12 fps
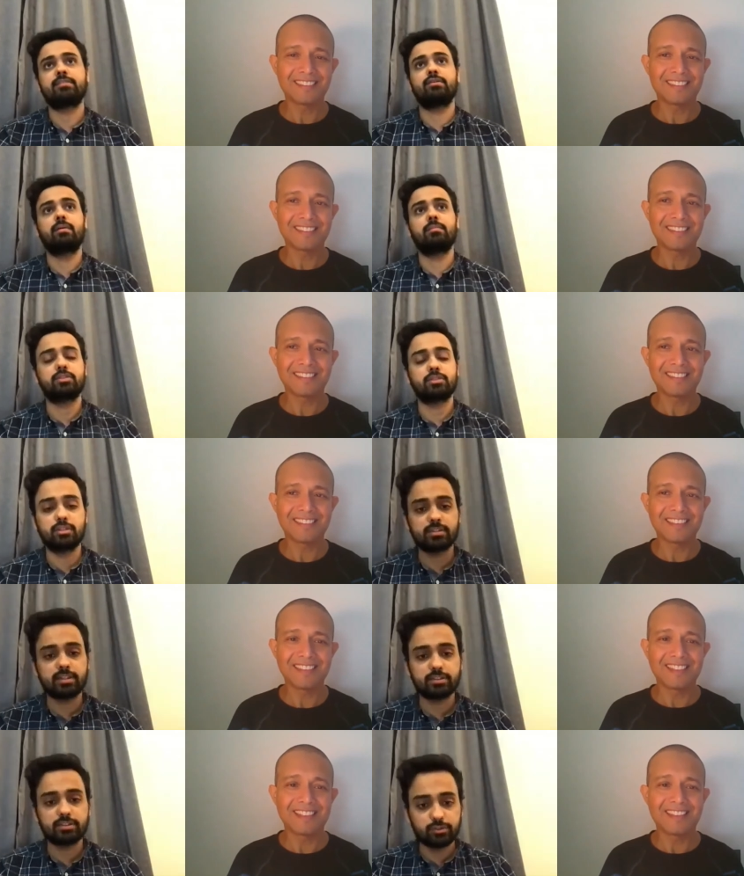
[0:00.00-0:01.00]
Speaker 1: i'm just gonna say
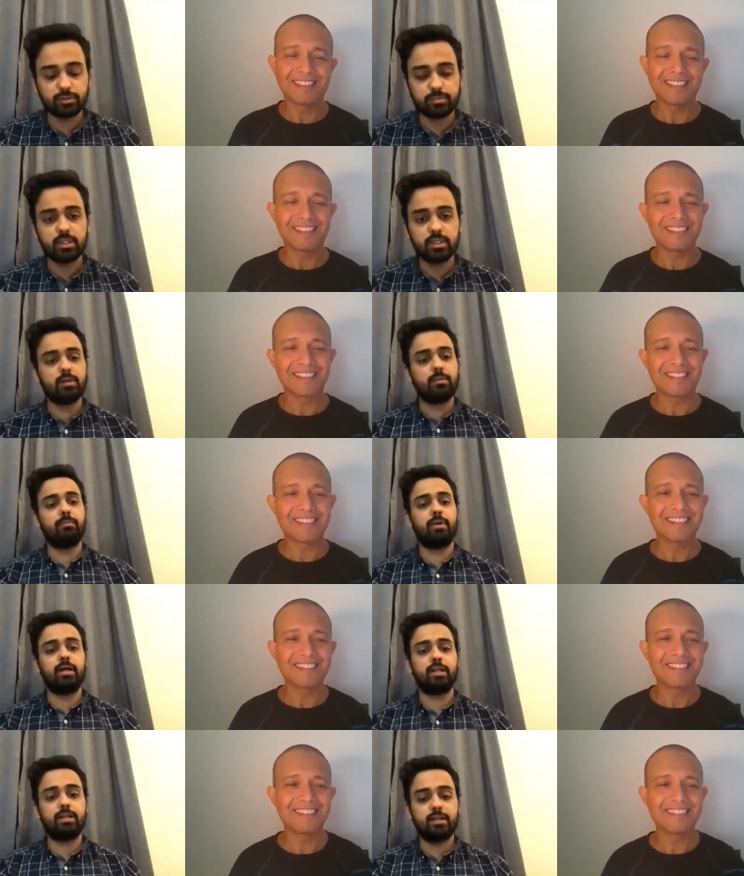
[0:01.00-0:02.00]
zoom
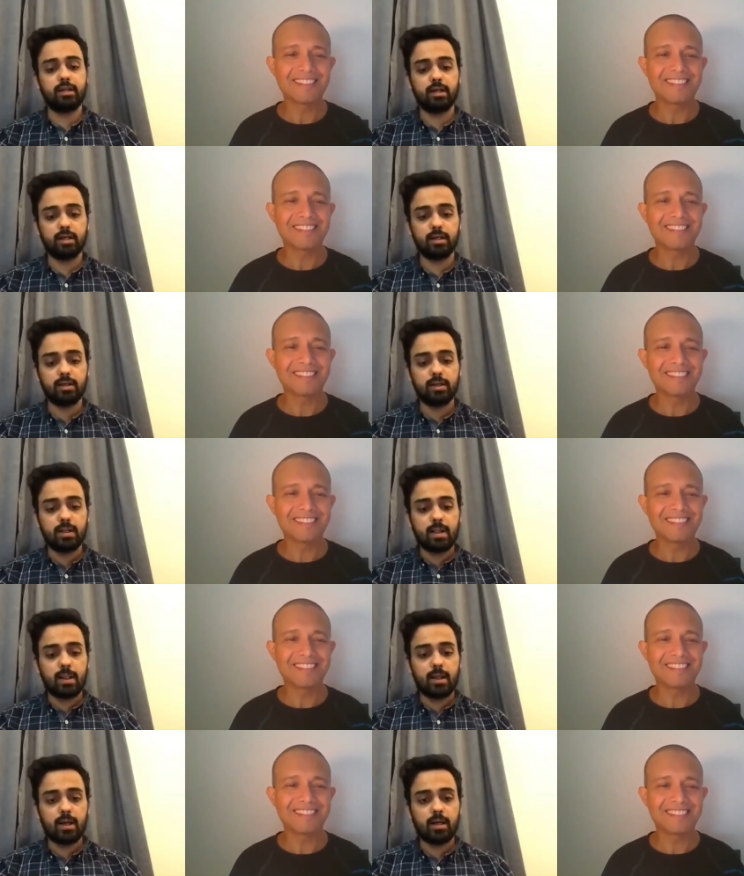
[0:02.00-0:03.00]
but uh,
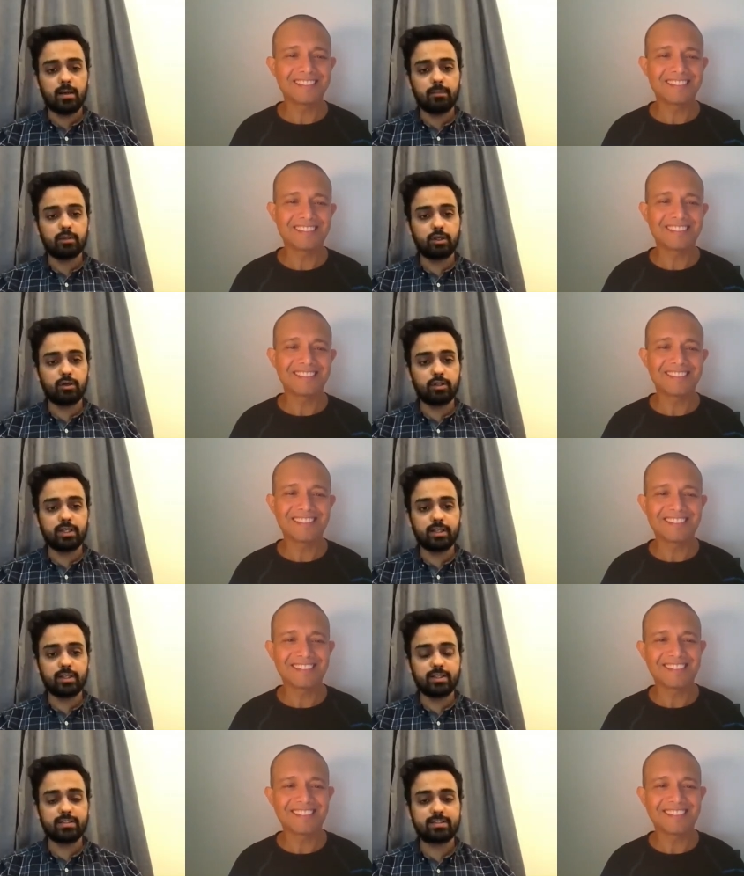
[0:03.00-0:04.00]
um, you know, there,
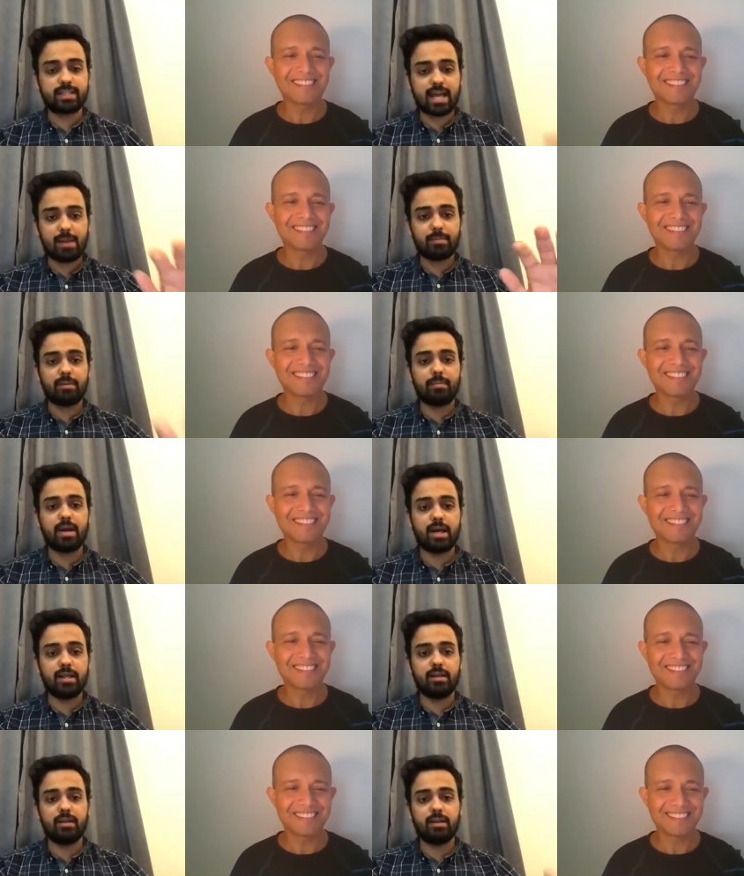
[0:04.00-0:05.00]
this
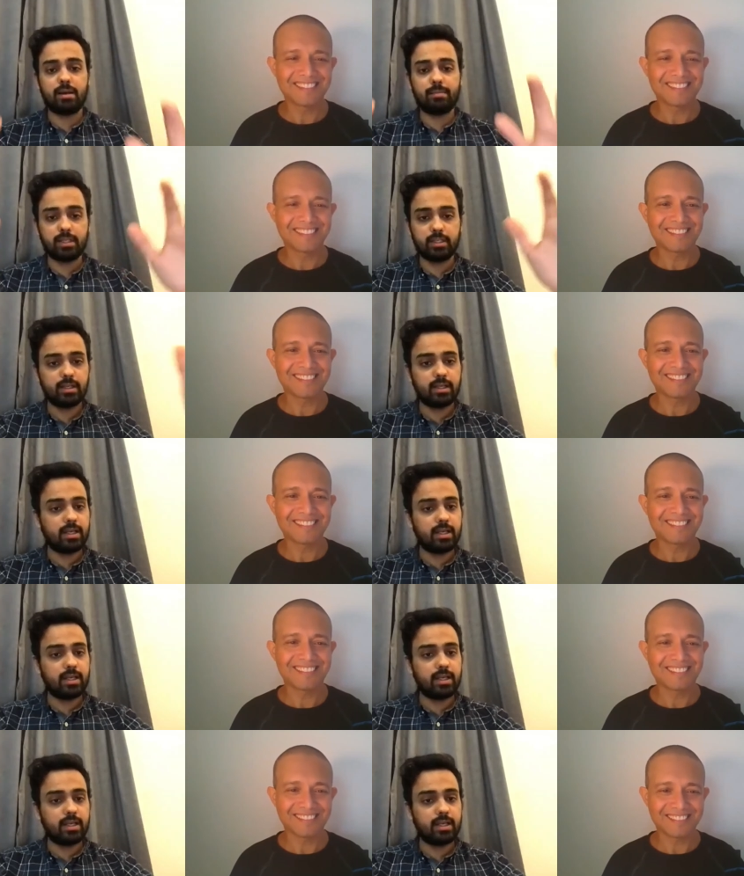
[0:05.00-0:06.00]
cameraman. I mean, and
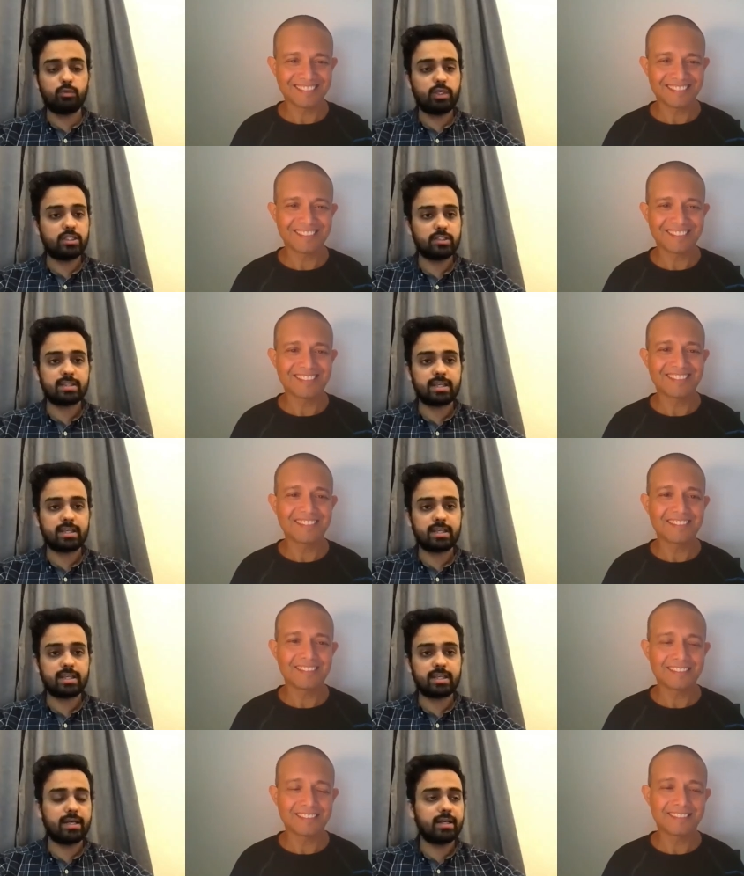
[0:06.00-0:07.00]
then we just get
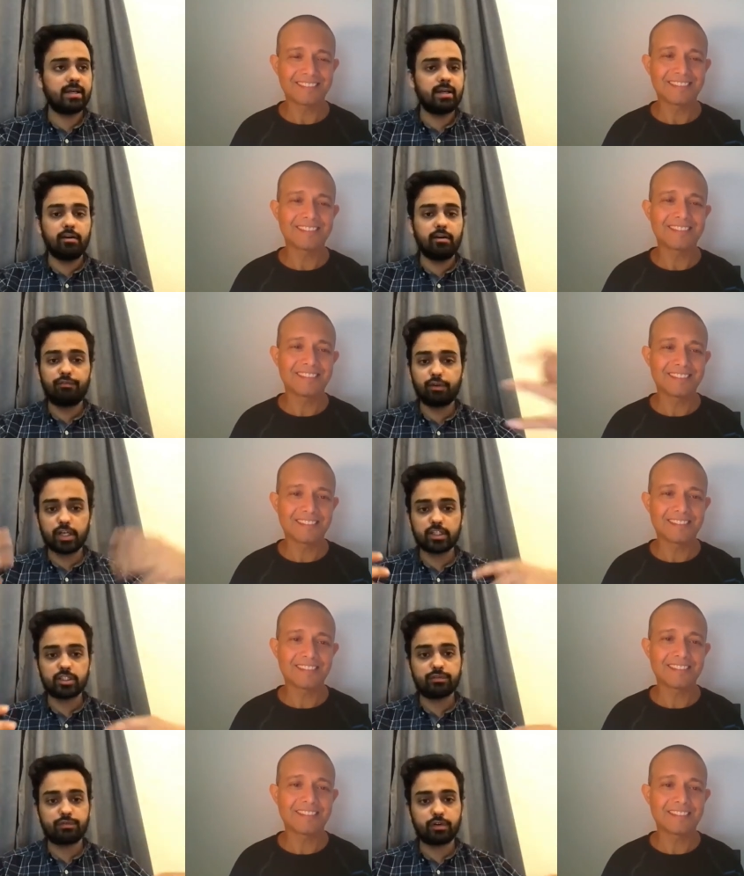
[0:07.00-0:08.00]
like footage
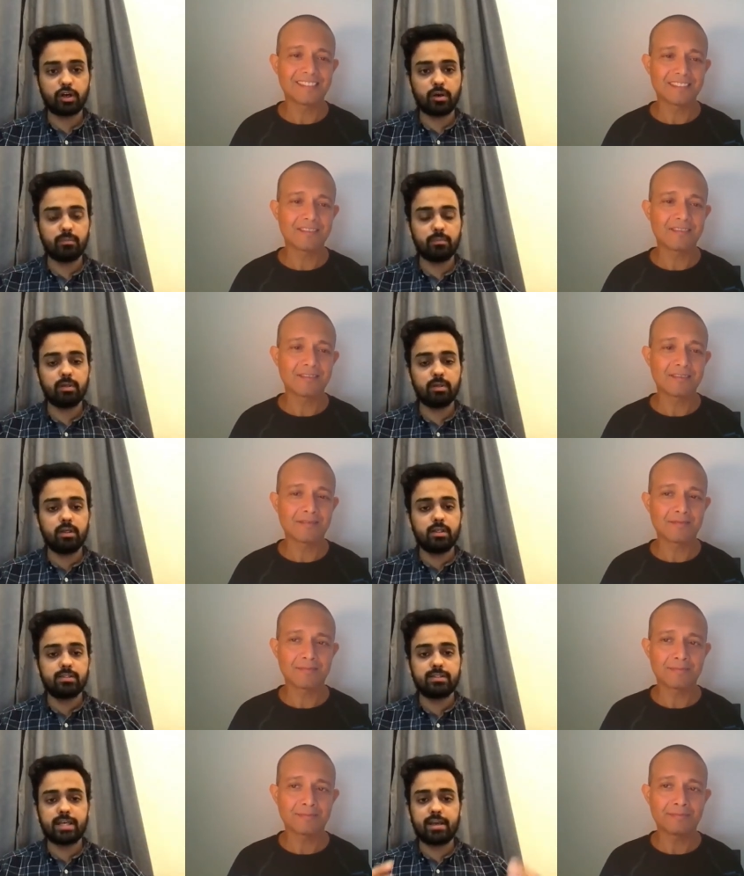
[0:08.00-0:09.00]
from
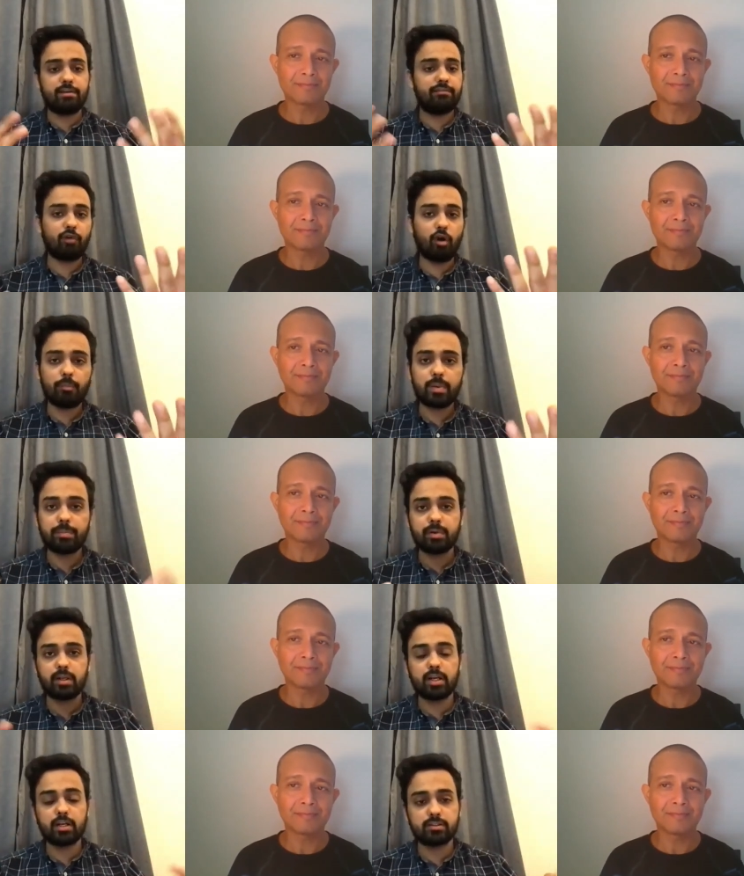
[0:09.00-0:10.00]
say if four people
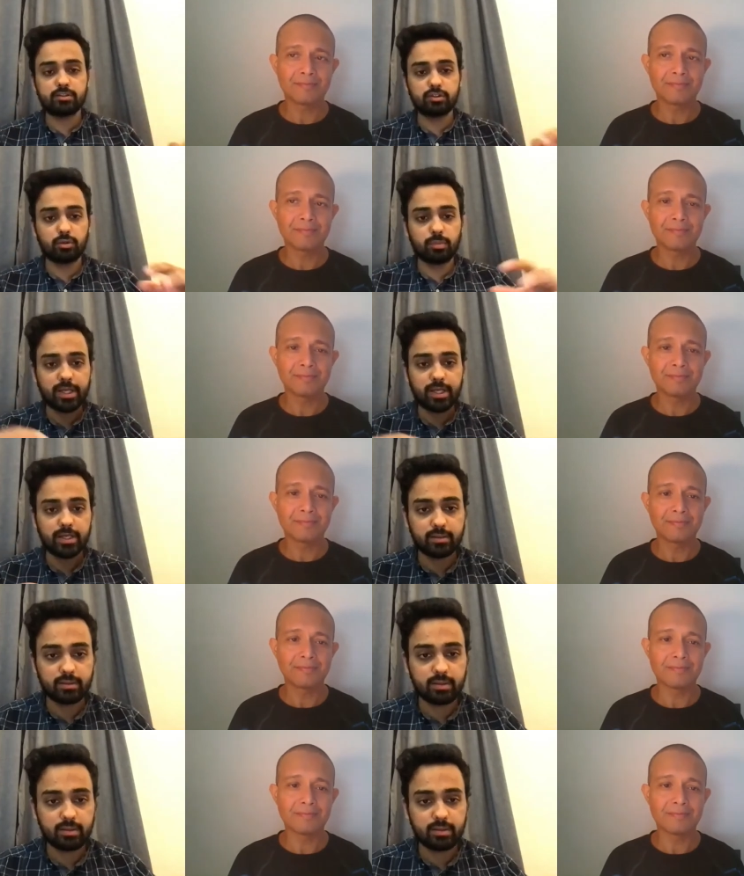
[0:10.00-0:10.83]
are zooming